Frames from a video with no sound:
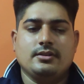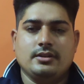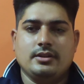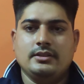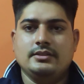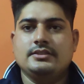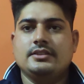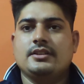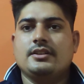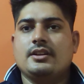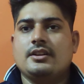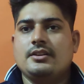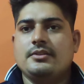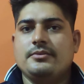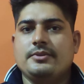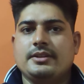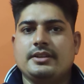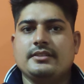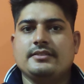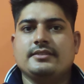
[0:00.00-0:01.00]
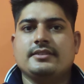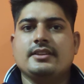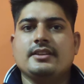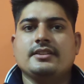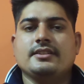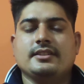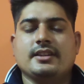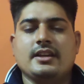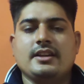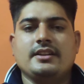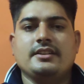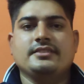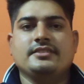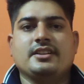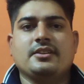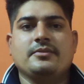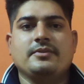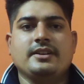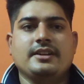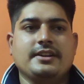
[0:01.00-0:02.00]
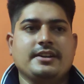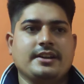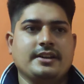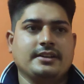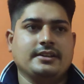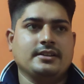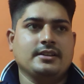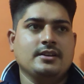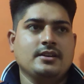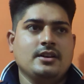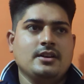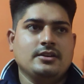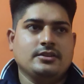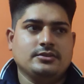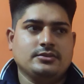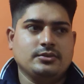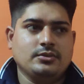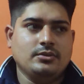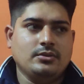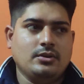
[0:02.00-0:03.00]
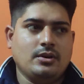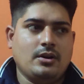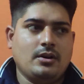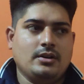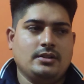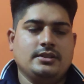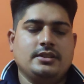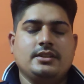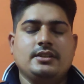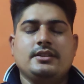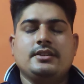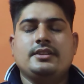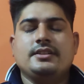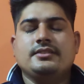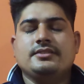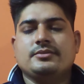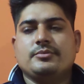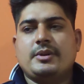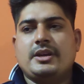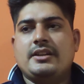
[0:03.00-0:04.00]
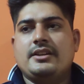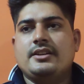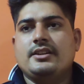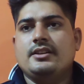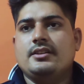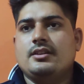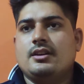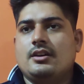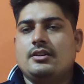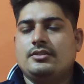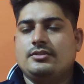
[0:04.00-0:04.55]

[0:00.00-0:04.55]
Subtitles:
and generally we can say in the nasal bleeding. So it is mainly